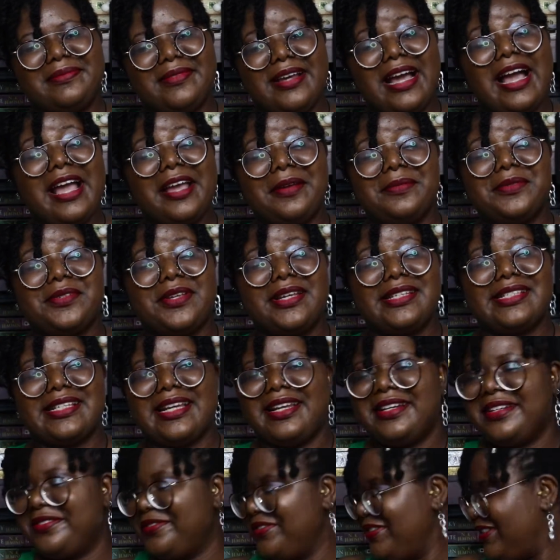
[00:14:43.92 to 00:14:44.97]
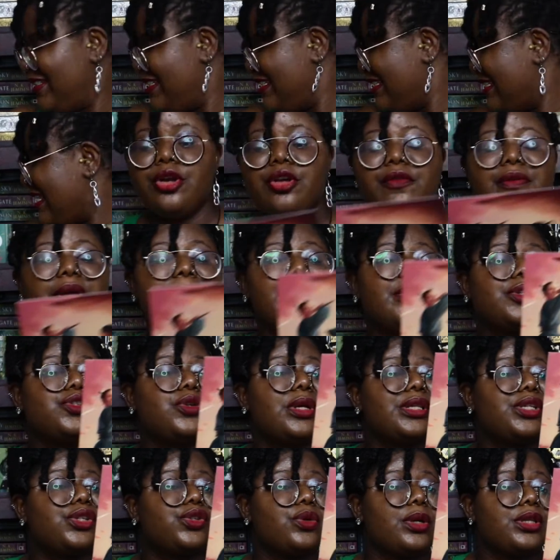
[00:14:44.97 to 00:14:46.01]
I am so excited for this. November
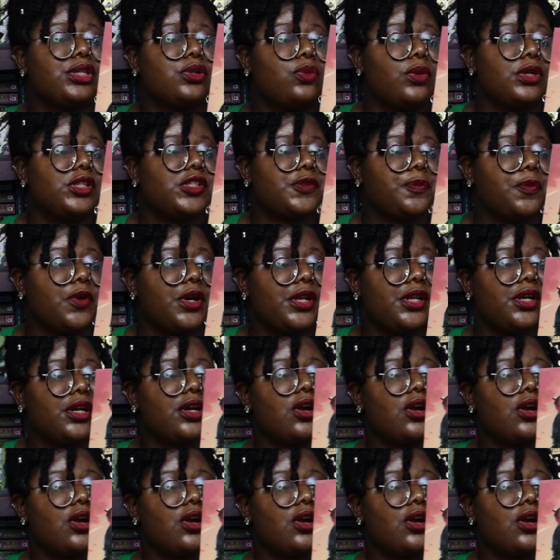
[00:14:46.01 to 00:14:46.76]
2021 spoiler